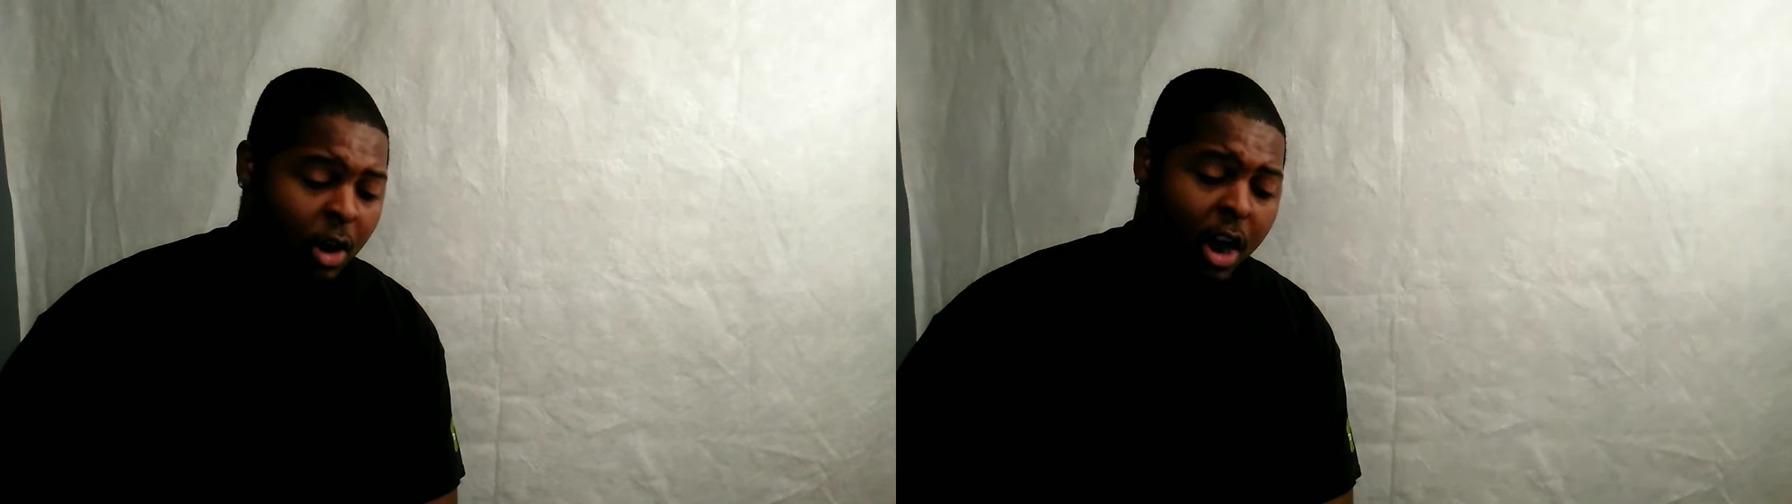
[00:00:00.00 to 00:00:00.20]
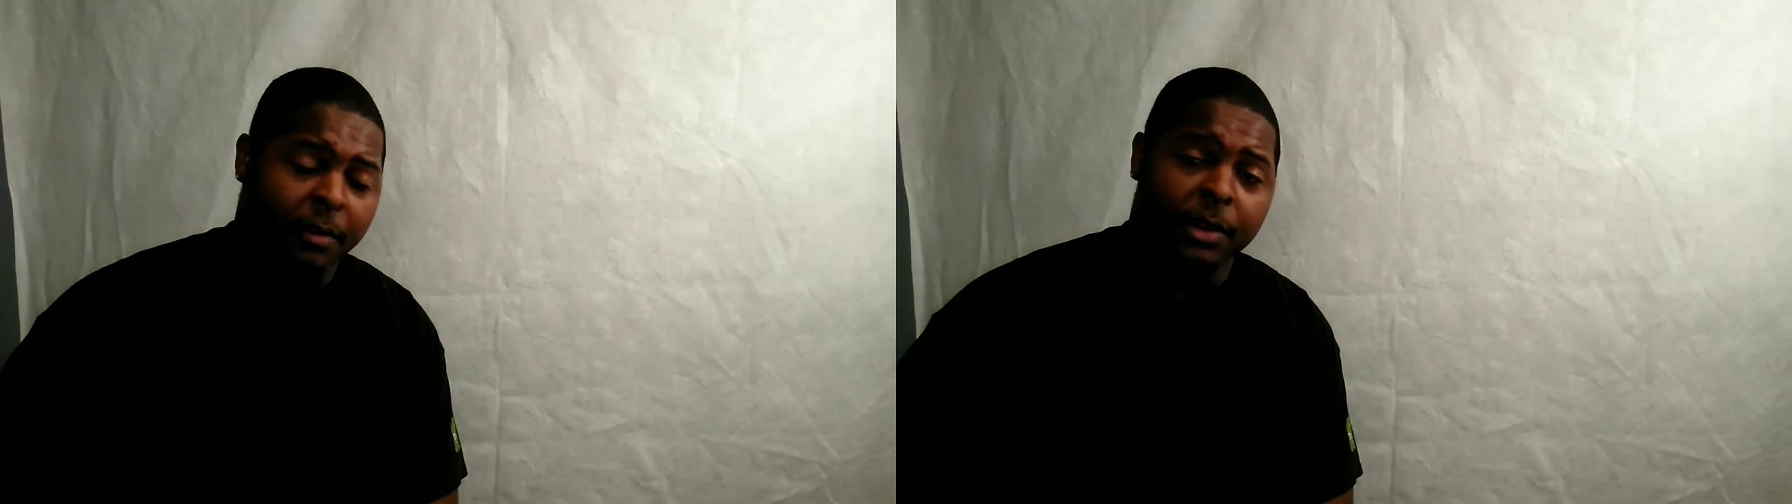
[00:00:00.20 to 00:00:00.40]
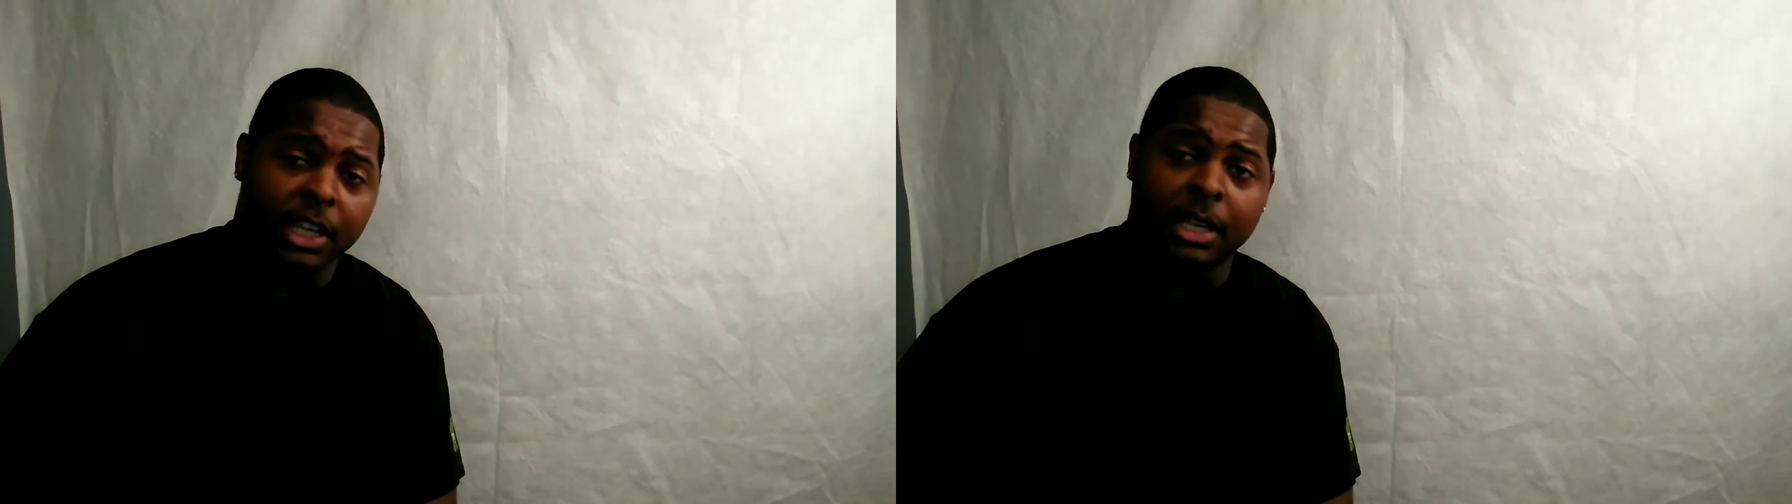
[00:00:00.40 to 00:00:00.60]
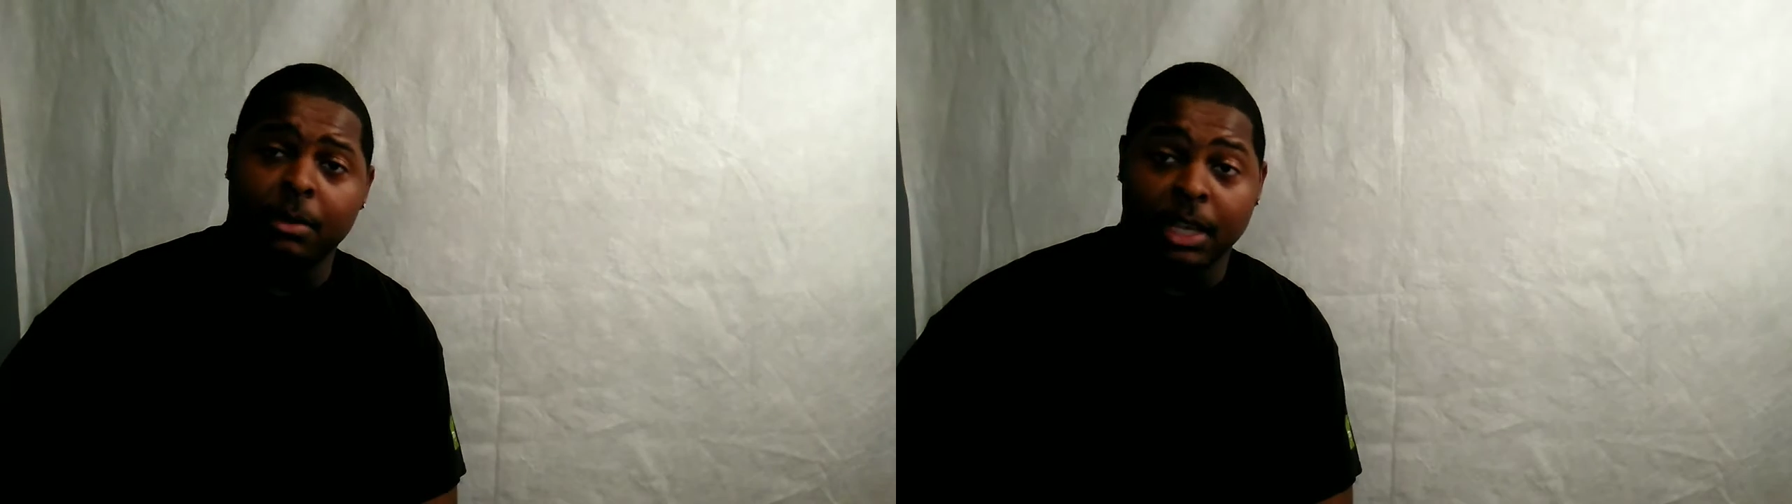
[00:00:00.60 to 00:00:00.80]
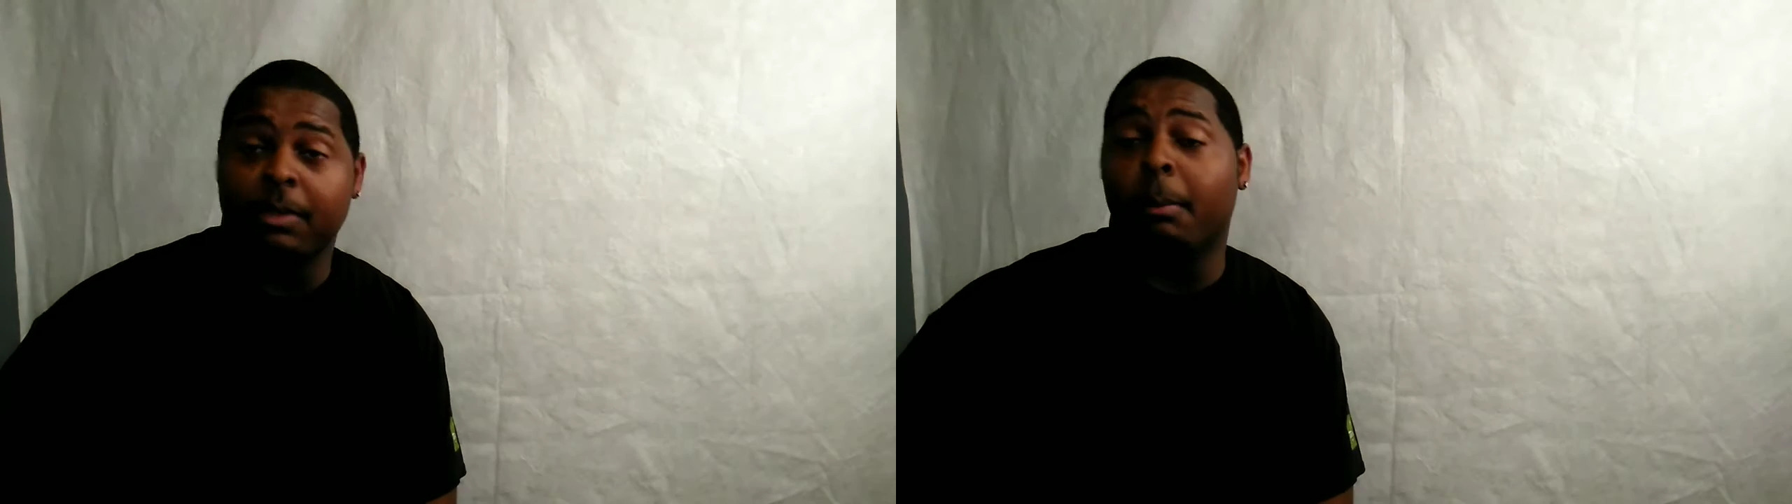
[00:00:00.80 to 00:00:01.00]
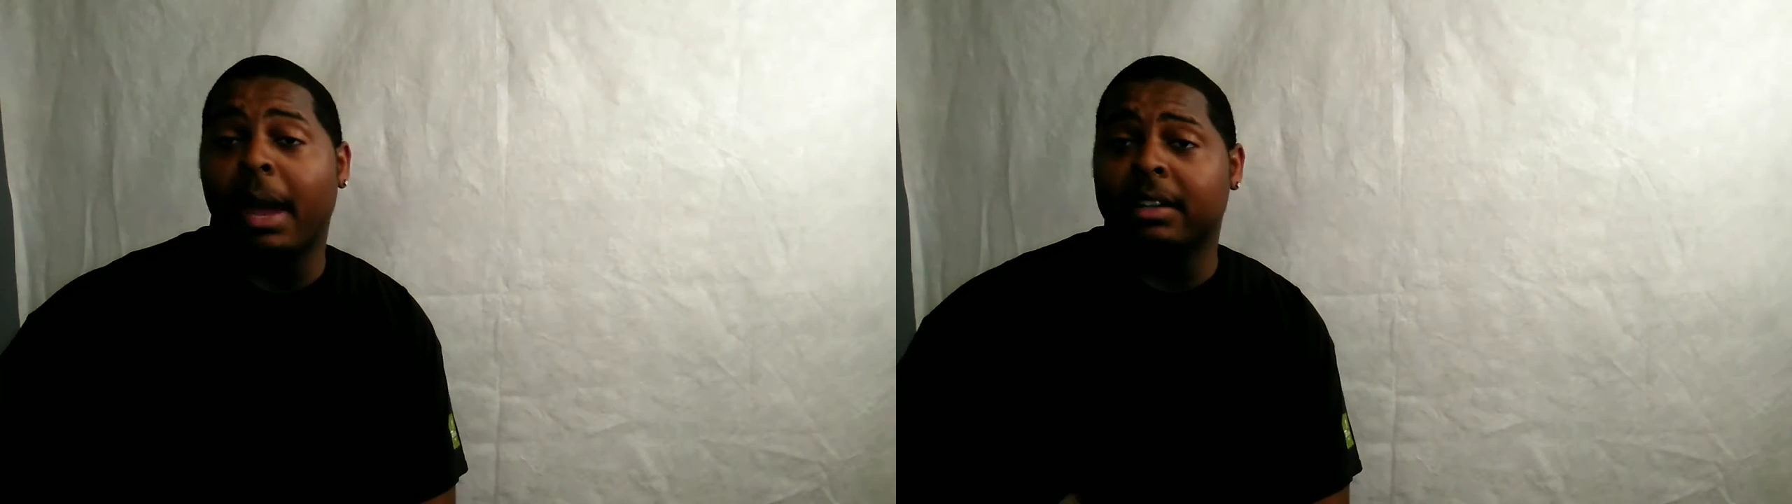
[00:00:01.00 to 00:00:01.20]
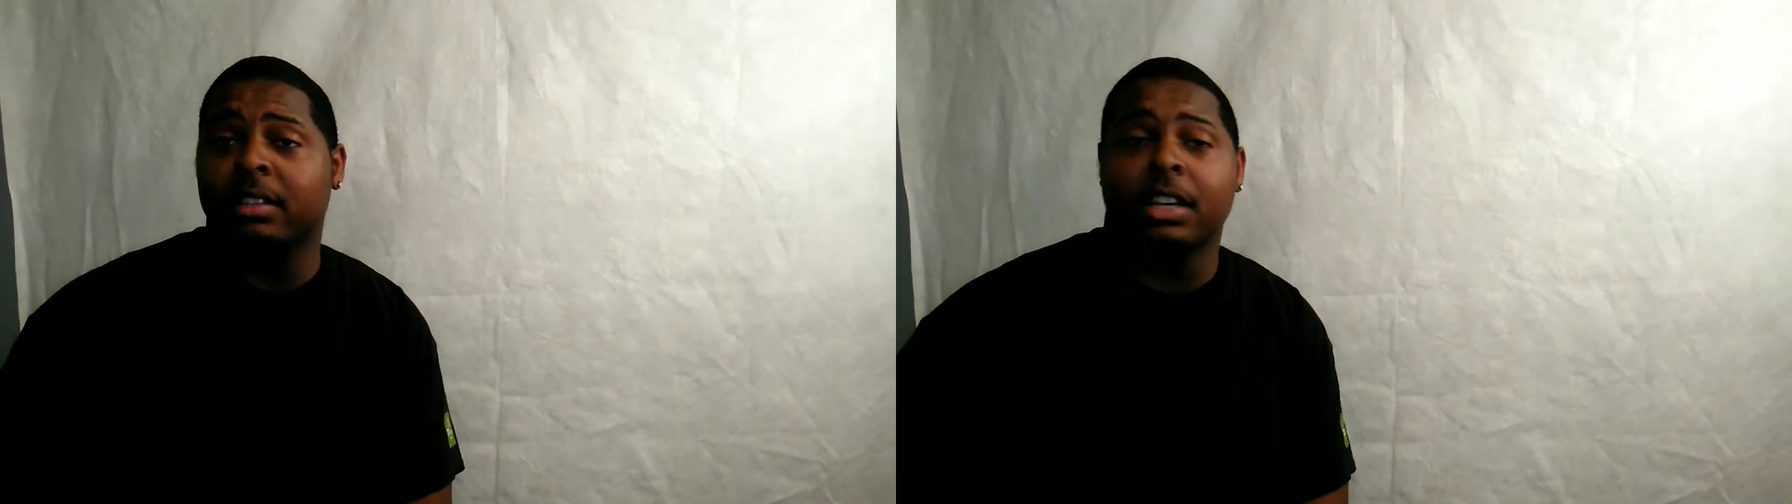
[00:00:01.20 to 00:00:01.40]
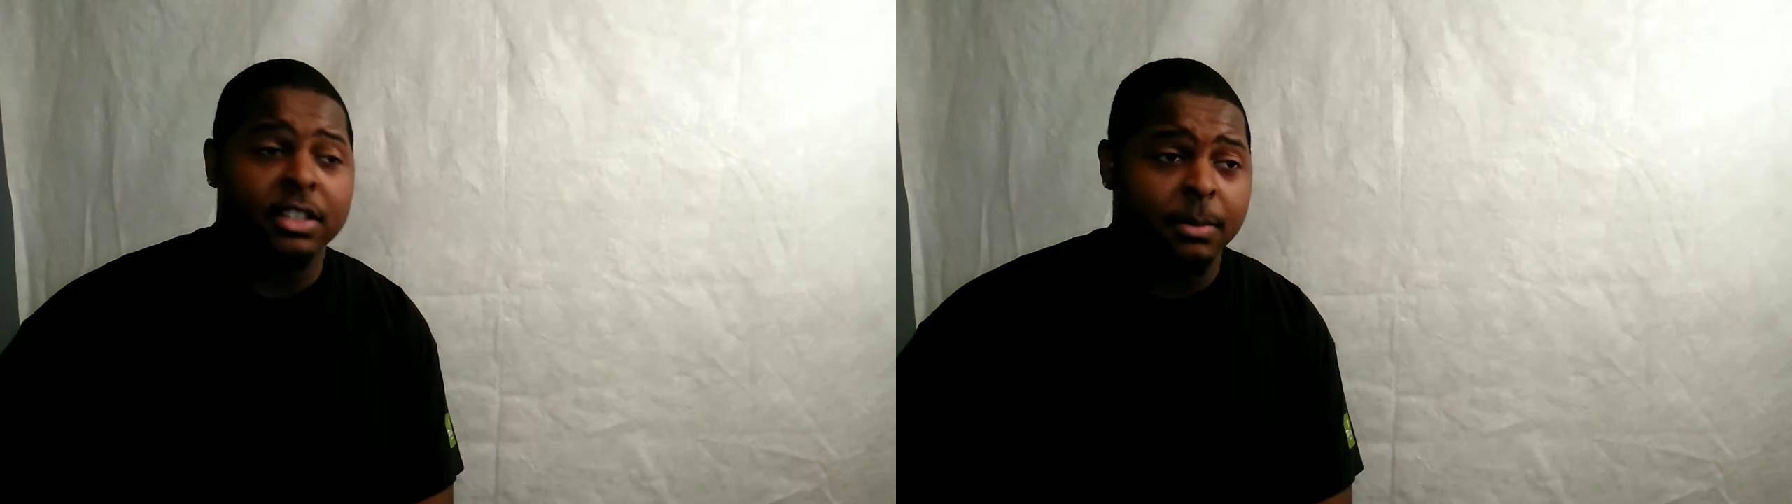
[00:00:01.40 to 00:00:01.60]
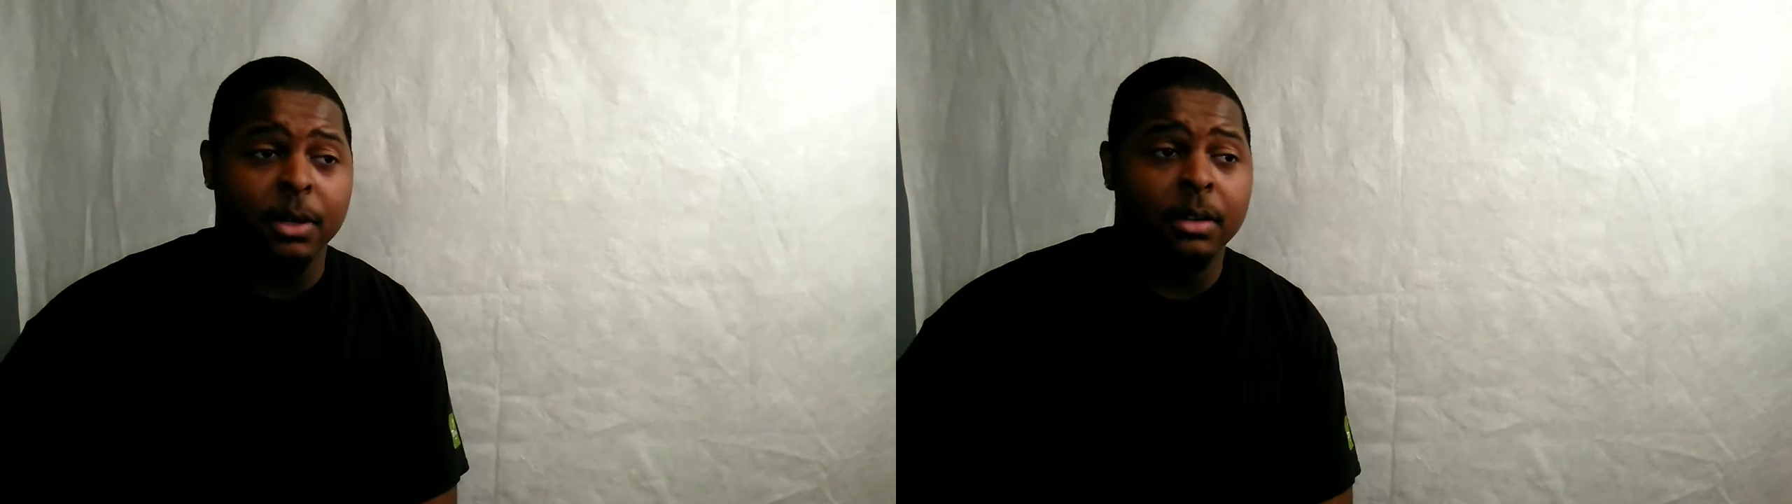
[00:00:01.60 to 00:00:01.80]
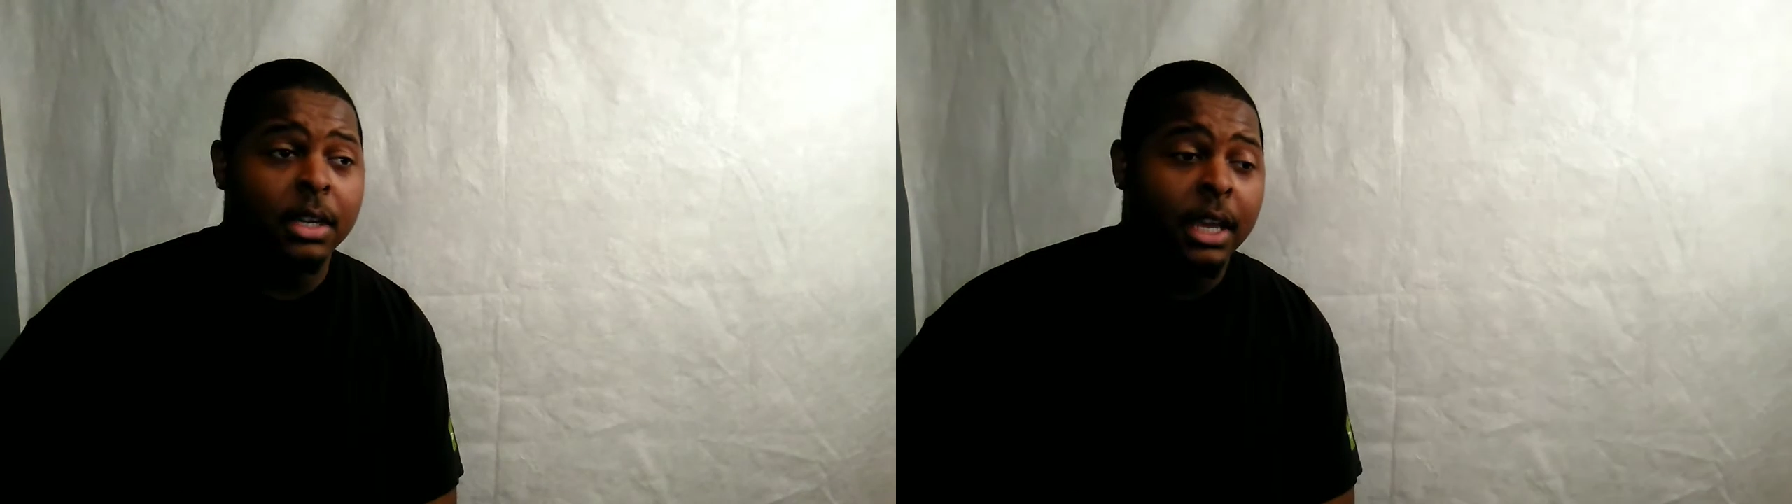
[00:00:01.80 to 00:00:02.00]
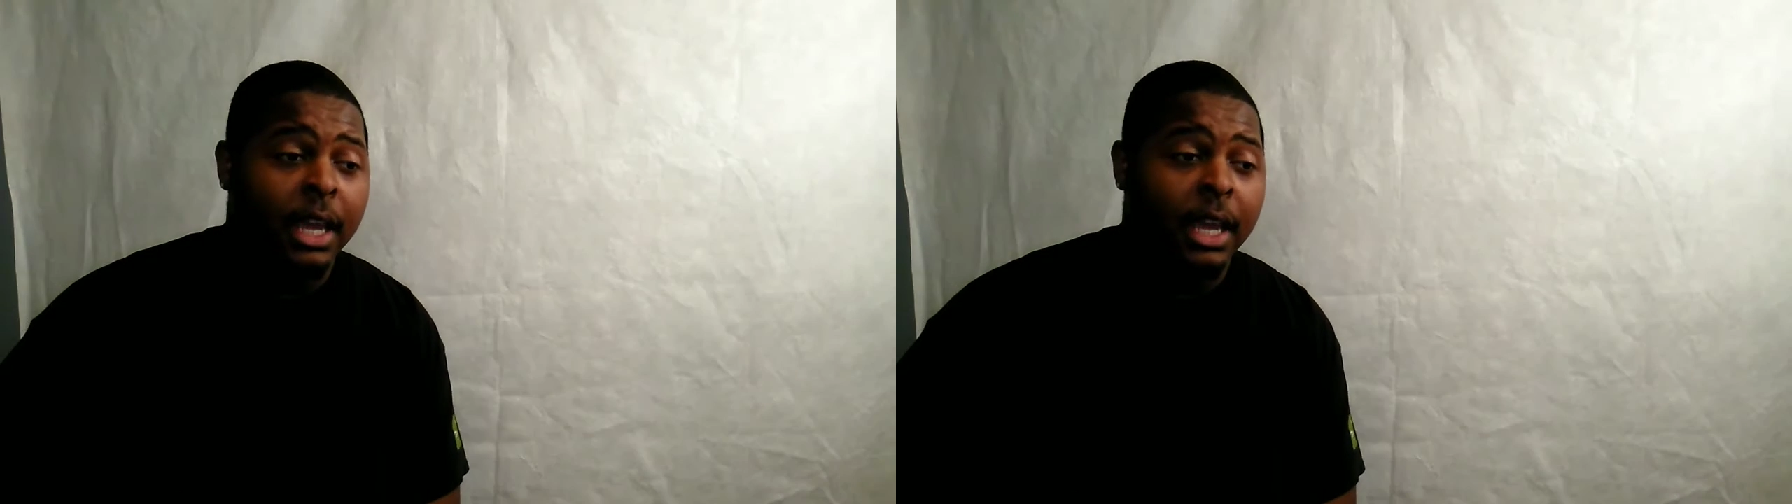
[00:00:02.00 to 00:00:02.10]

offer to give them back to the customer,